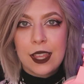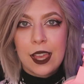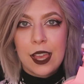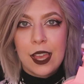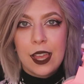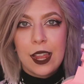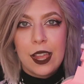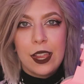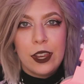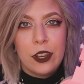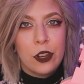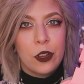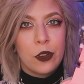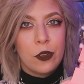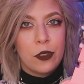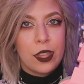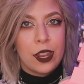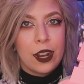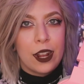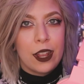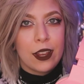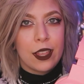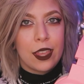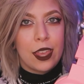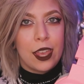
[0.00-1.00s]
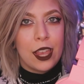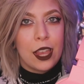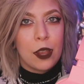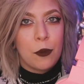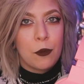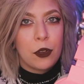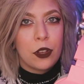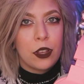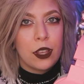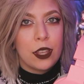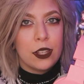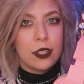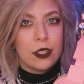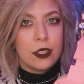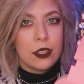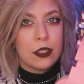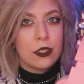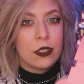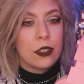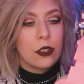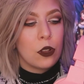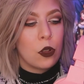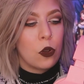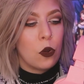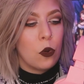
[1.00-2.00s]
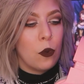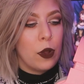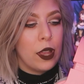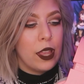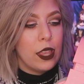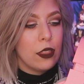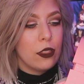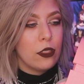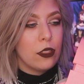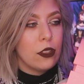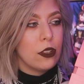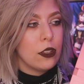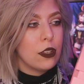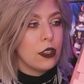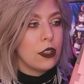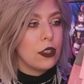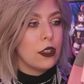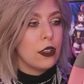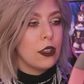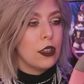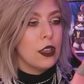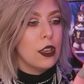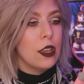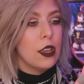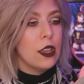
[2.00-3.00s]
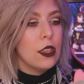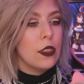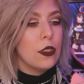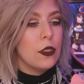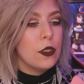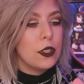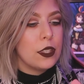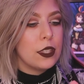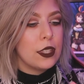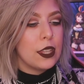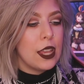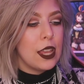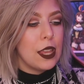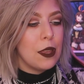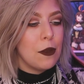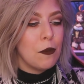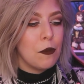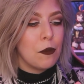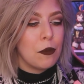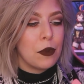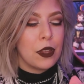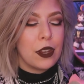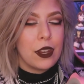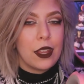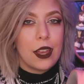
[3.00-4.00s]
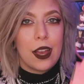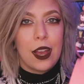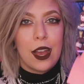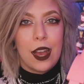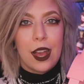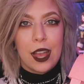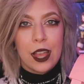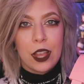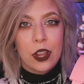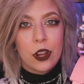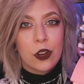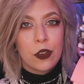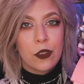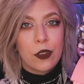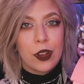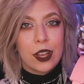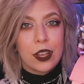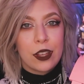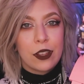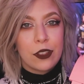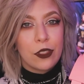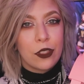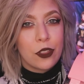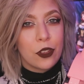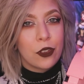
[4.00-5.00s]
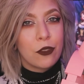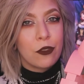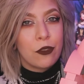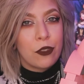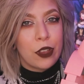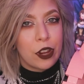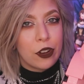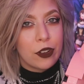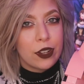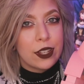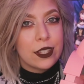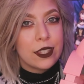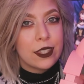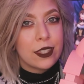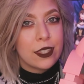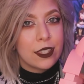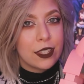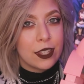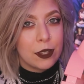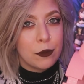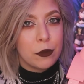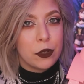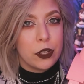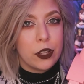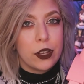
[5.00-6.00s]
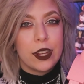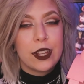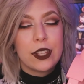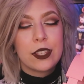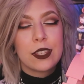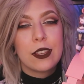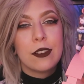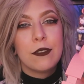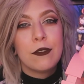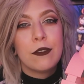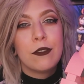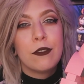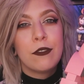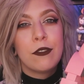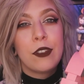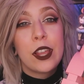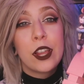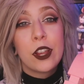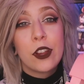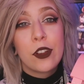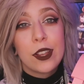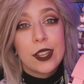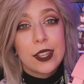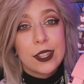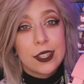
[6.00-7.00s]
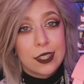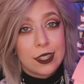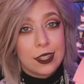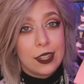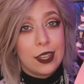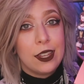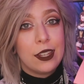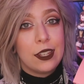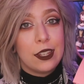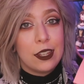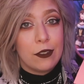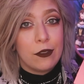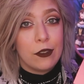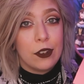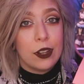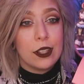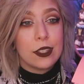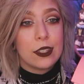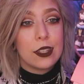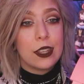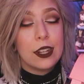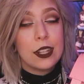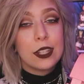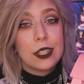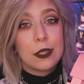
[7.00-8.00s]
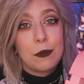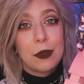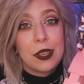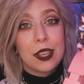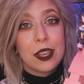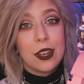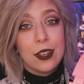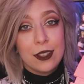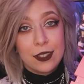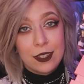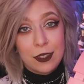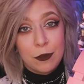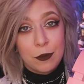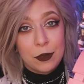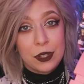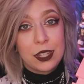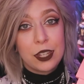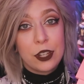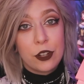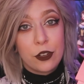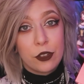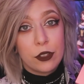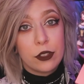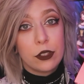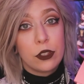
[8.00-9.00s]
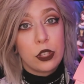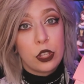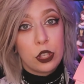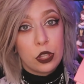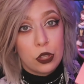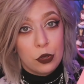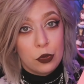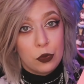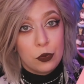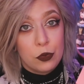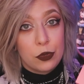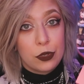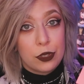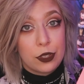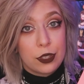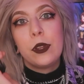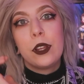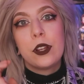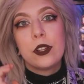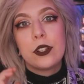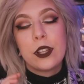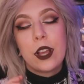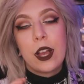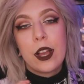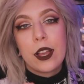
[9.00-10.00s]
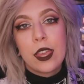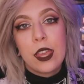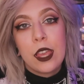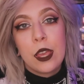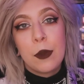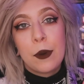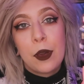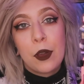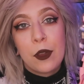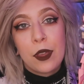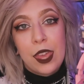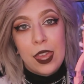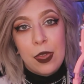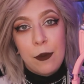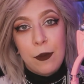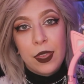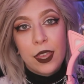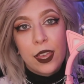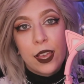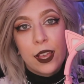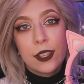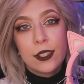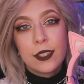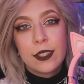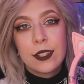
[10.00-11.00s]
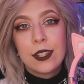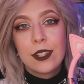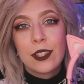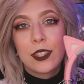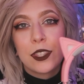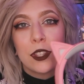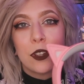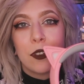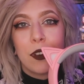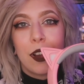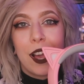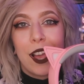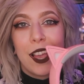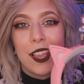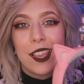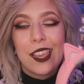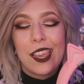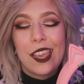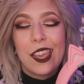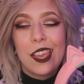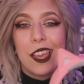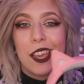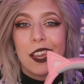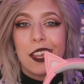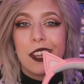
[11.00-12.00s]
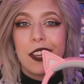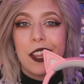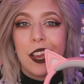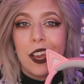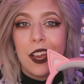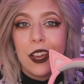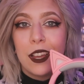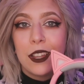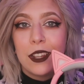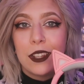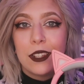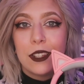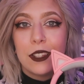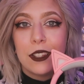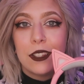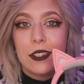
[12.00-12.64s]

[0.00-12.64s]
that, I know that on camera it doesn't quite look the same, but IRL, they're very similar. It's a very slight difference, and it's because of the material used. We are talking about gaming headsets, so I cannot